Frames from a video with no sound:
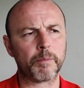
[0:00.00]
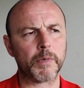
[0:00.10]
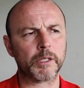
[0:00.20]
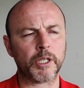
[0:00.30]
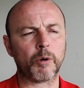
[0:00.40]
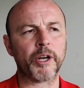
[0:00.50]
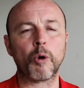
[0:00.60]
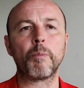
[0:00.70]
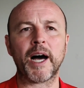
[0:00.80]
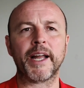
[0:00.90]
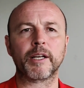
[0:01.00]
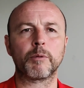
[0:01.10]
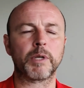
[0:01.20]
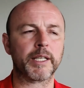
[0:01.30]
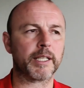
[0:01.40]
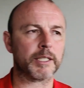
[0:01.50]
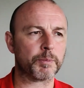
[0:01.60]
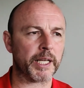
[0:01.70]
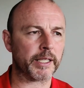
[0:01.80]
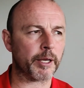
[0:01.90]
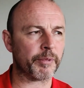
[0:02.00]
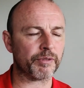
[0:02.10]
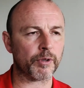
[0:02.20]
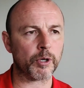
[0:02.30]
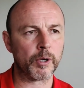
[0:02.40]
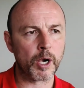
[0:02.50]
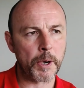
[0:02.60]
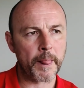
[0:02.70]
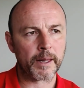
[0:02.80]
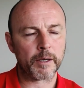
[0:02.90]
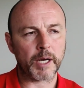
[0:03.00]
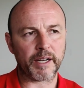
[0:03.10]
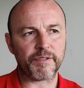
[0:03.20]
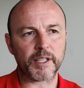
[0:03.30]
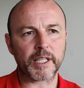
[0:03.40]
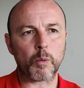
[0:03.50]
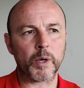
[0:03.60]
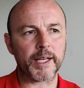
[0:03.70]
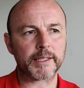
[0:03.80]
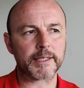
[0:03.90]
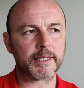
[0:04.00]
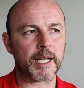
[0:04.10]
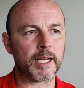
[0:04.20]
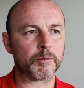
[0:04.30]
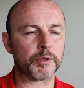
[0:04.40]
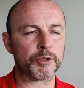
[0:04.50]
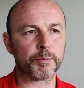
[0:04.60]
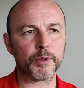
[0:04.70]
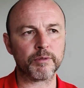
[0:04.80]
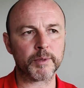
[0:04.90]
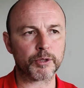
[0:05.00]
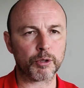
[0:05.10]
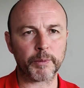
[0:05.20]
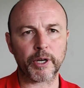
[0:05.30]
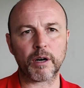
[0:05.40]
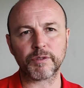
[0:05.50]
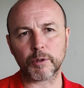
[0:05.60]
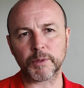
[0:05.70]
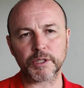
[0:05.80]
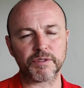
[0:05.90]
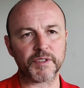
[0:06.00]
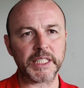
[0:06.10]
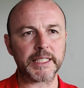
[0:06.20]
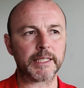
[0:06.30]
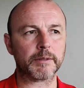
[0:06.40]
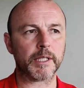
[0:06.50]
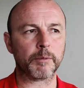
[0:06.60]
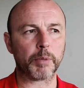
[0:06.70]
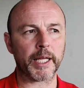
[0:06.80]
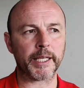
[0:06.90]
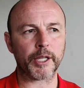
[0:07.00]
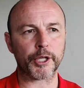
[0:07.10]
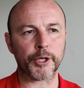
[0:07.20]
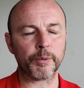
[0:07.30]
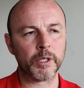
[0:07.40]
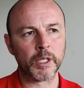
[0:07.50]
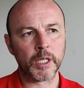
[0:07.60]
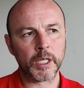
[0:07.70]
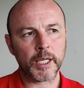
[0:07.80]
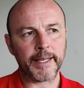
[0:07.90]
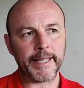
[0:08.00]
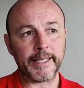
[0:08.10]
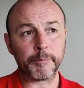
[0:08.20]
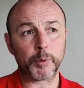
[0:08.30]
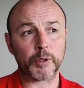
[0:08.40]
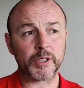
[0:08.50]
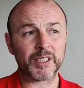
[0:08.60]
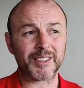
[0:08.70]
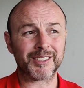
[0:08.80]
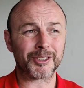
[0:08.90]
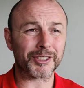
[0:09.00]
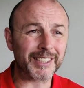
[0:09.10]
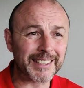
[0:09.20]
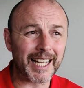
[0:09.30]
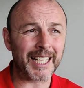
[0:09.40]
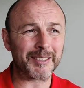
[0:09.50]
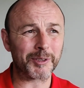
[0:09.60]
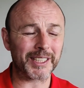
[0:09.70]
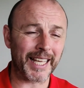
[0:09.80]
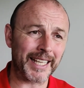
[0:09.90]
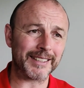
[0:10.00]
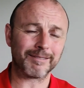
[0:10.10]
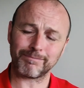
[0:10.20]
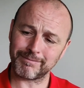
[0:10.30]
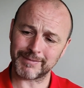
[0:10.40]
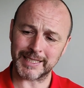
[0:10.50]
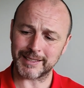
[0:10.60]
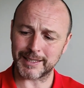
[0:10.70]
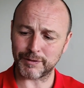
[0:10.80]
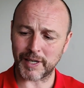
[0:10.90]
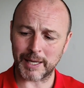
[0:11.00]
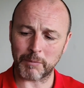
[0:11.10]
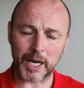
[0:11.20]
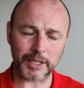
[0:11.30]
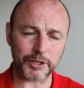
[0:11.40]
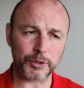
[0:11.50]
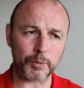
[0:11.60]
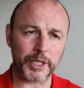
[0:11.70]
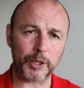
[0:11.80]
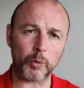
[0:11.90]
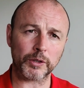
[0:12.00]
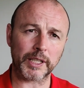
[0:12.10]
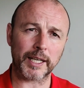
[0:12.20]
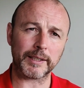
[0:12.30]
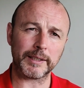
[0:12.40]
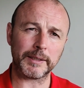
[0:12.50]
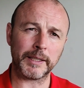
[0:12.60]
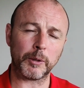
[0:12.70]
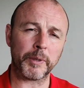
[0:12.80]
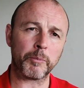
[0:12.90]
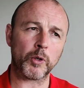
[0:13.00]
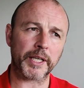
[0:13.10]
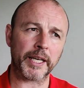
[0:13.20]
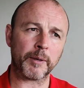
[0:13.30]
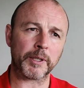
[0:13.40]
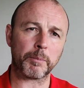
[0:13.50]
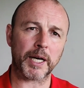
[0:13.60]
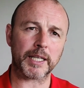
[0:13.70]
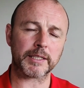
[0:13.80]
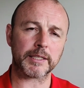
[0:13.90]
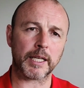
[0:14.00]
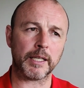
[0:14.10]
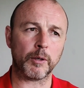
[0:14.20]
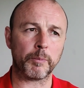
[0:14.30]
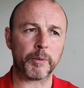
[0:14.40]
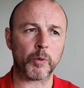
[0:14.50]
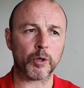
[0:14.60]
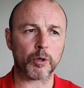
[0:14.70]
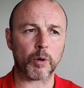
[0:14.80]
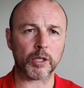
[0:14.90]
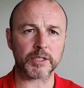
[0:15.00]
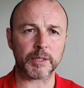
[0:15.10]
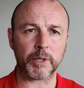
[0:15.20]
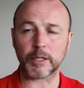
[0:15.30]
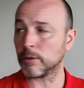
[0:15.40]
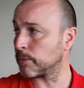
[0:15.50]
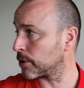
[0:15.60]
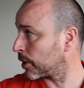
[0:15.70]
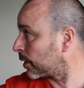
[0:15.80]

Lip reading: know Byron can play there, he's played there before. And I felt that worked at times with his movements coming off, coming to feet and playing through. But just the times, again, the fine margins where you want that little bit more care with the pass, that little bit more quality when it comes to